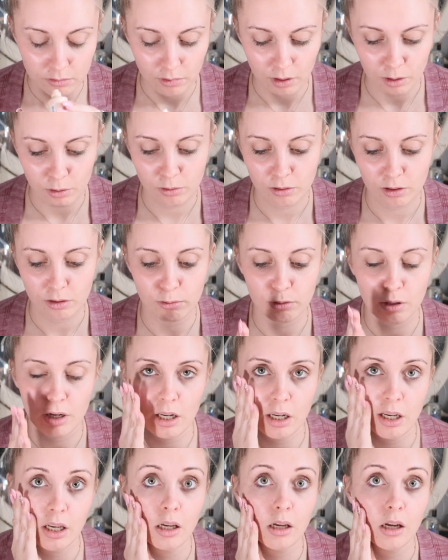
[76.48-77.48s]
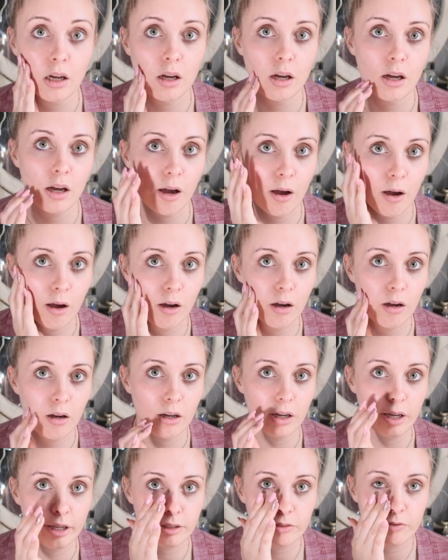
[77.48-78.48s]
No, not really.
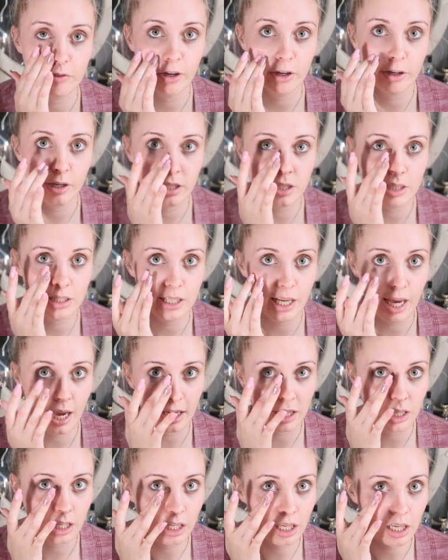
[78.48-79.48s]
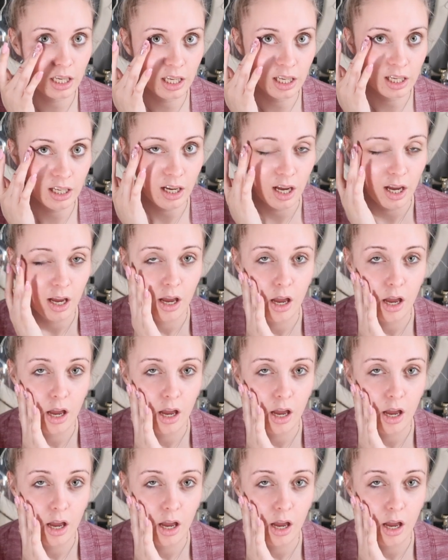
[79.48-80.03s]
It's very tacky.